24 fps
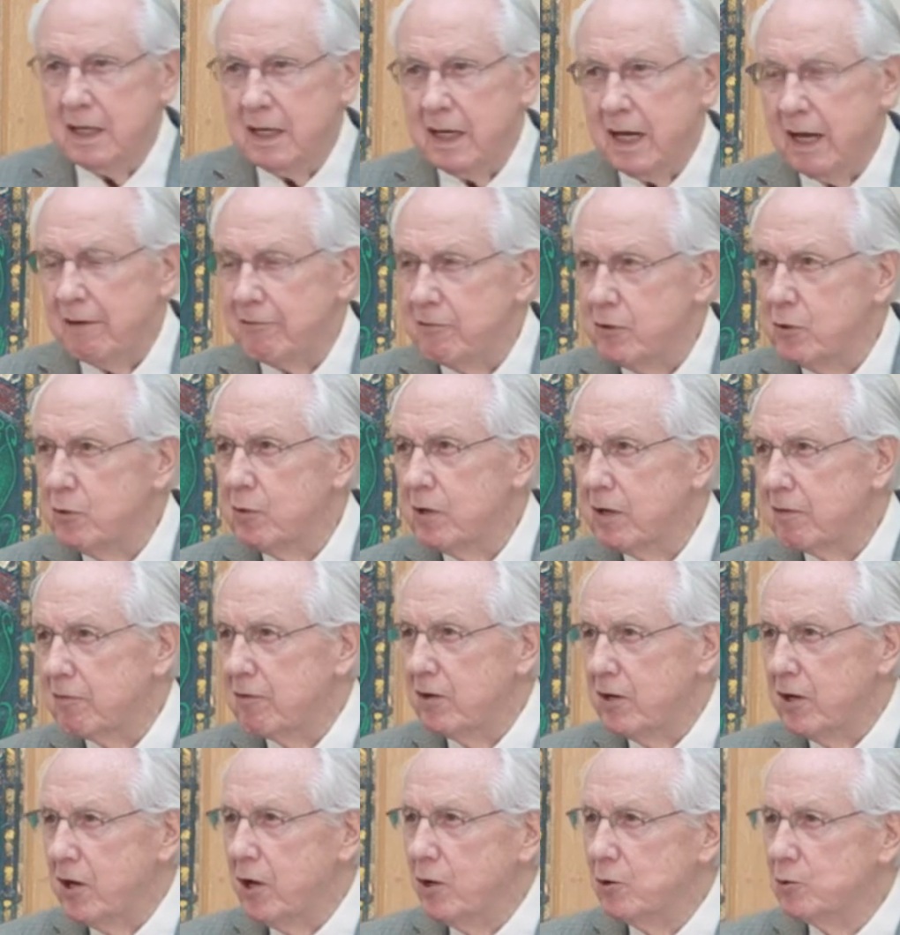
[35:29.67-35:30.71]
Have you ever
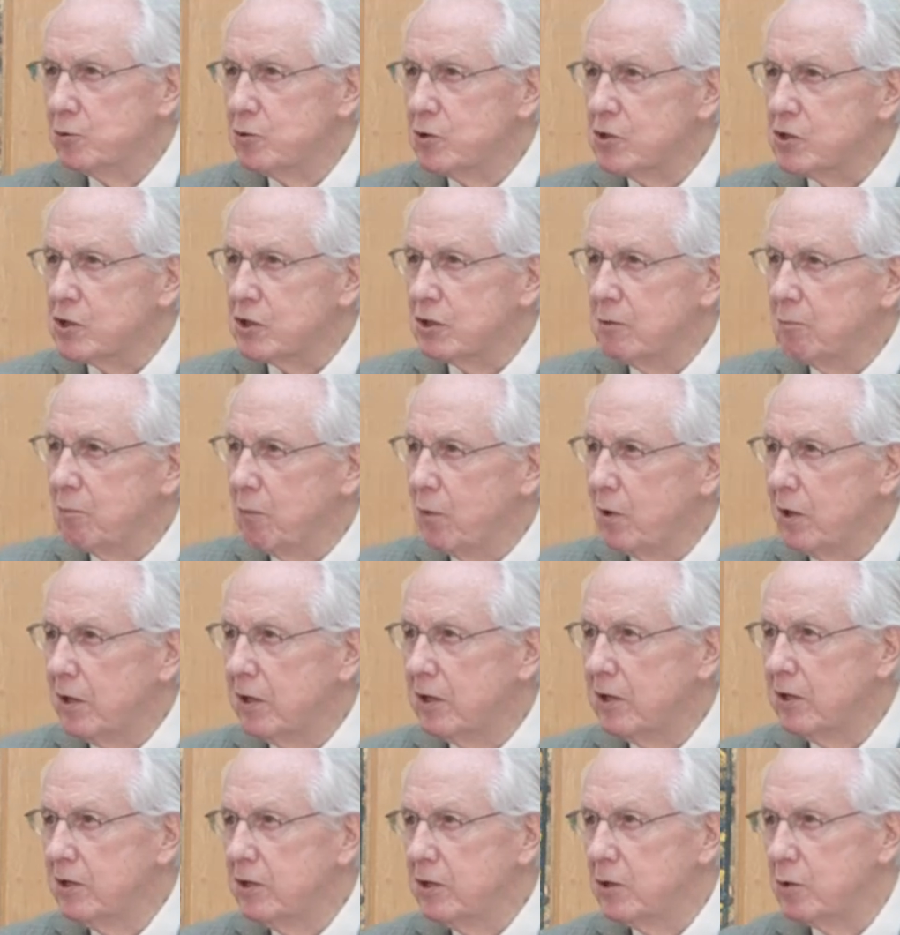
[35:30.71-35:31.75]
known
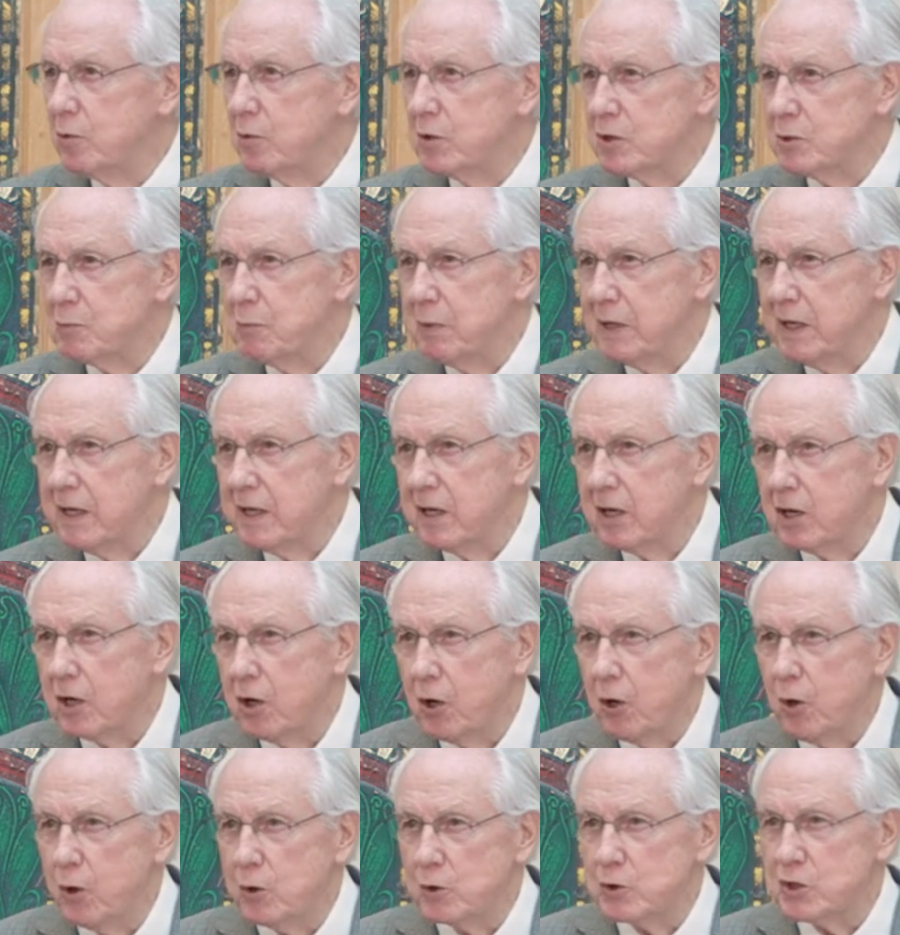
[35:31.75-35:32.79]
someone who was being
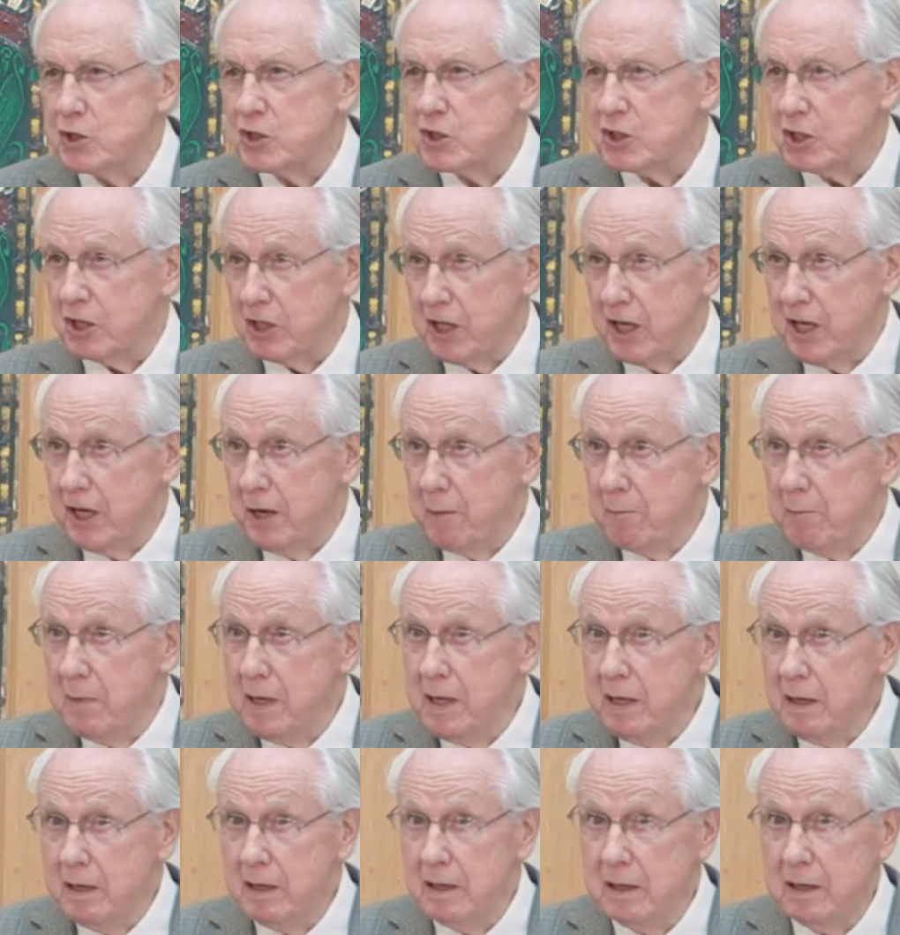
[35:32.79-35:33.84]
called
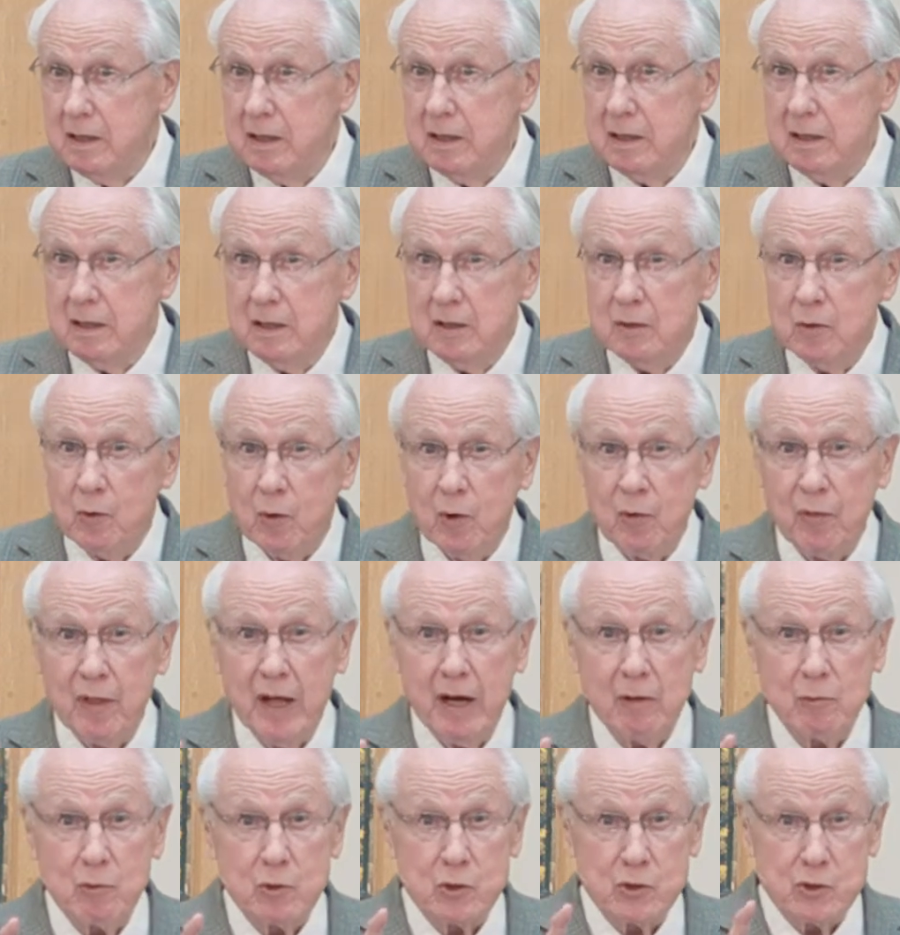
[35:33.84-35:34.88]
Slim when
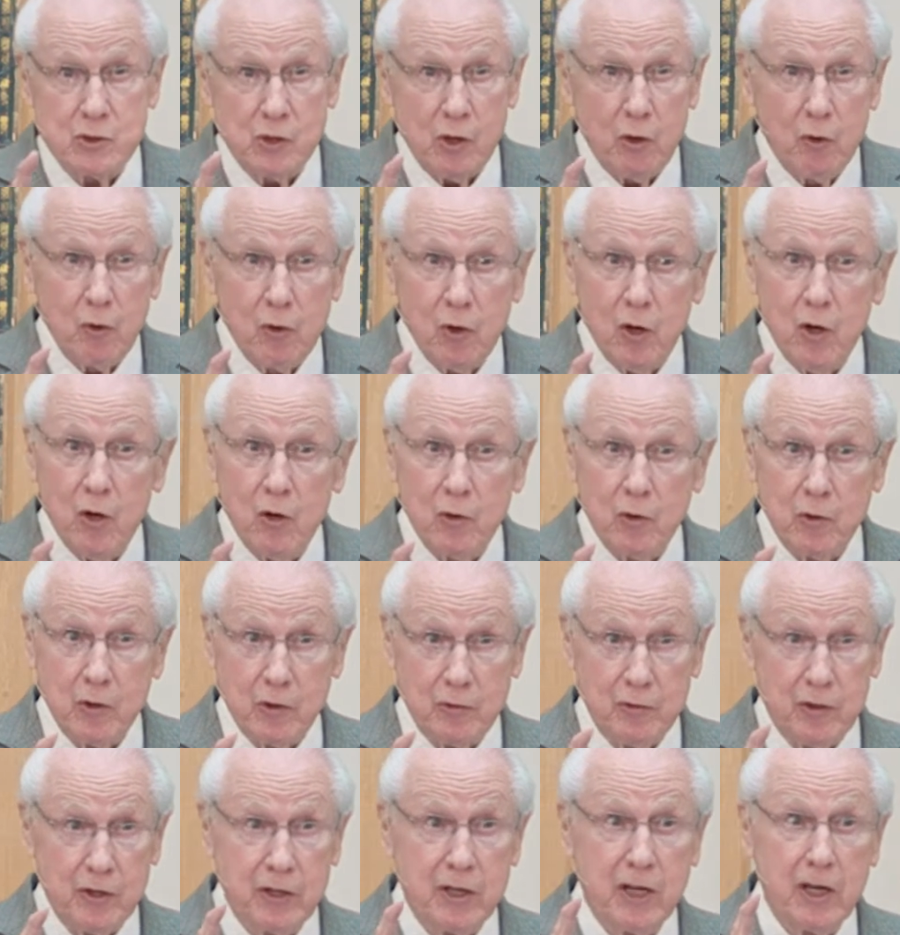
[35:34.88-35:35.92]
that was no
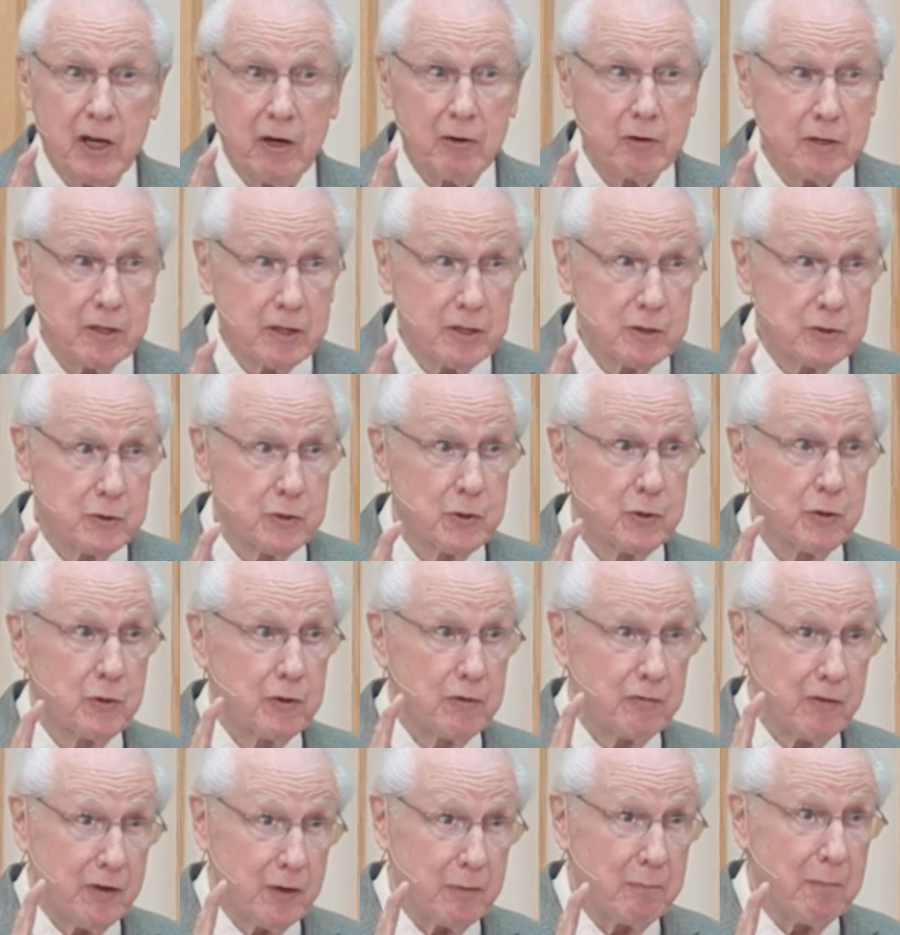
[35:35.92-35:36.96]
longer the caricature
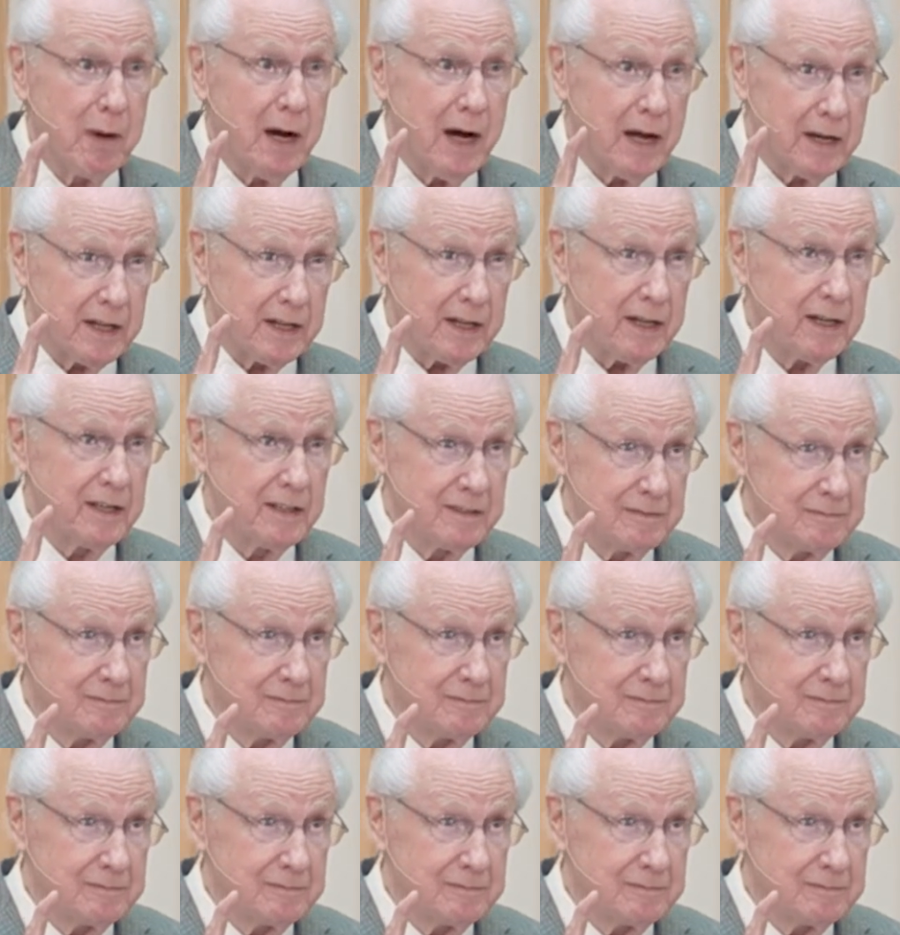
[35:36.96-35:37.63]
of their body?